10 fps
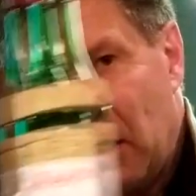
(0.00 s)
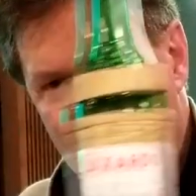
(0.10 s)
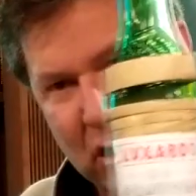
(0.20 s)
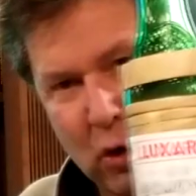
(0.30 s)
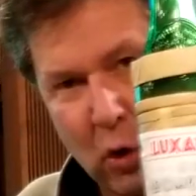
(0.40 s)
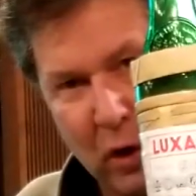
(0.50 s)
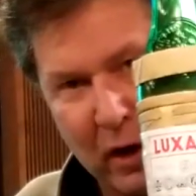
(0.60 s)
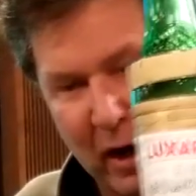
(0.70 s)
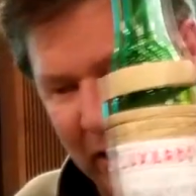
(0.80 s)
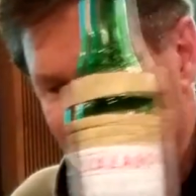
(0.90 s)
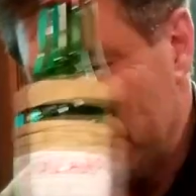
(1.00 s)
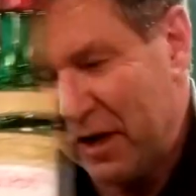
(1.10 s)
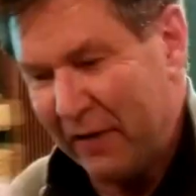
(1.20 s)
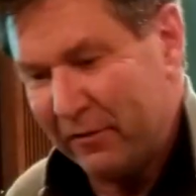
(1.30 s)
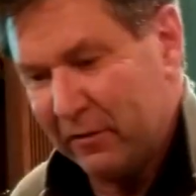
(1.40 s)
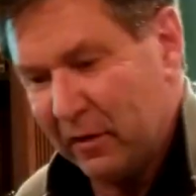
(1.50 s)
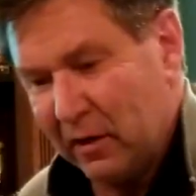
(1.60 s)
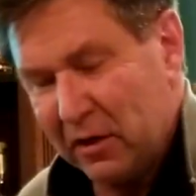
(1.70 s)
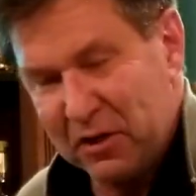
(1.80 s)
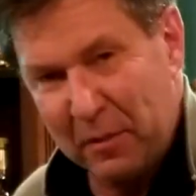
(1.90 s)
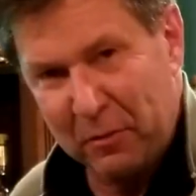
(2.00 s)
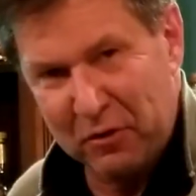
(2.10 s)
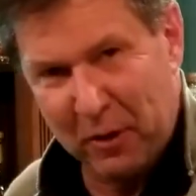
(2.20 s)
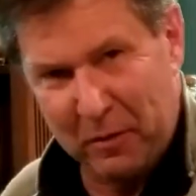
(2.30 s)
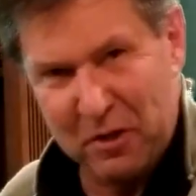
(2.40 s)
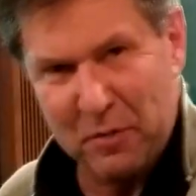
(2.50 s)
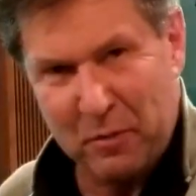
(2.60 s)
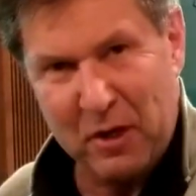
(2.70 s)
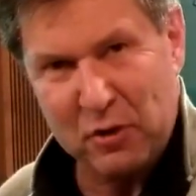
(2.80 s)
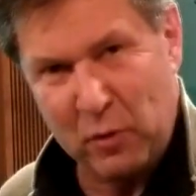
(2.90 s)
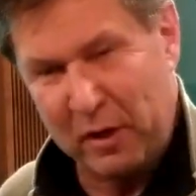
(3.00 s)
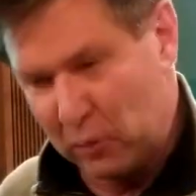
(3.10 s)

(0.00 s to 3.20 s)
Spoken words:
liqueur in there instead of simple syrup because it's pretty sweet.